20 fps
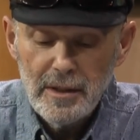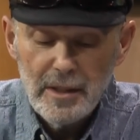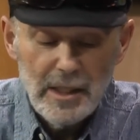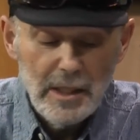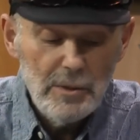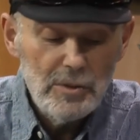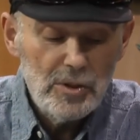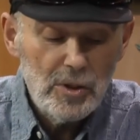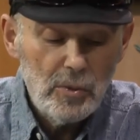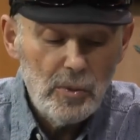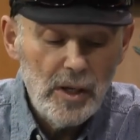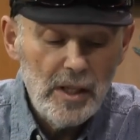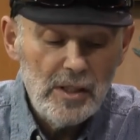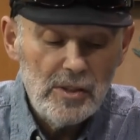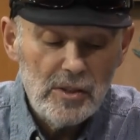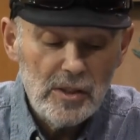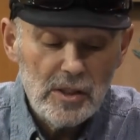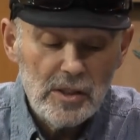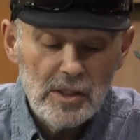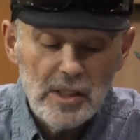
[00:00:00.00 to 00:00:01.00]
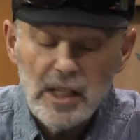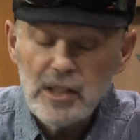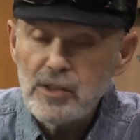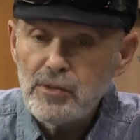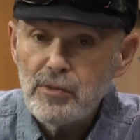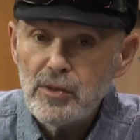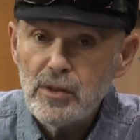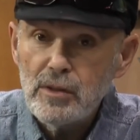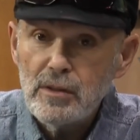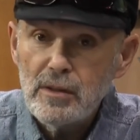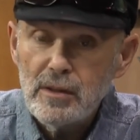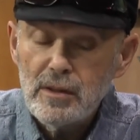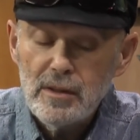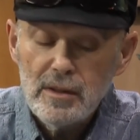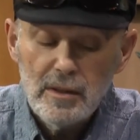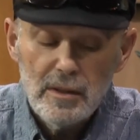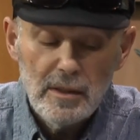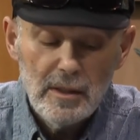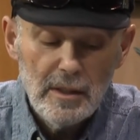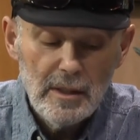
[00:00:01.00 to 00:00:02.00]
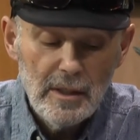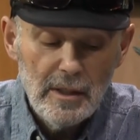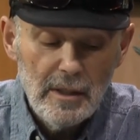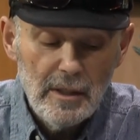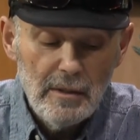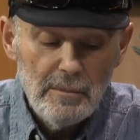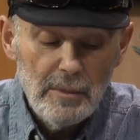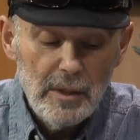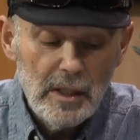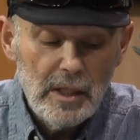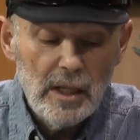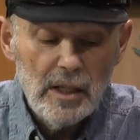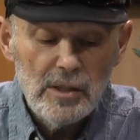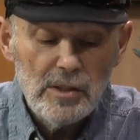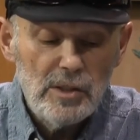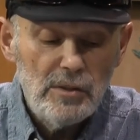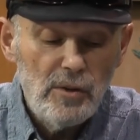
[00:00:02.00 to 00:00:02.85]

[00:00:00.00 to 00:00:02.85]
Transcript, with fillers: He was already successful because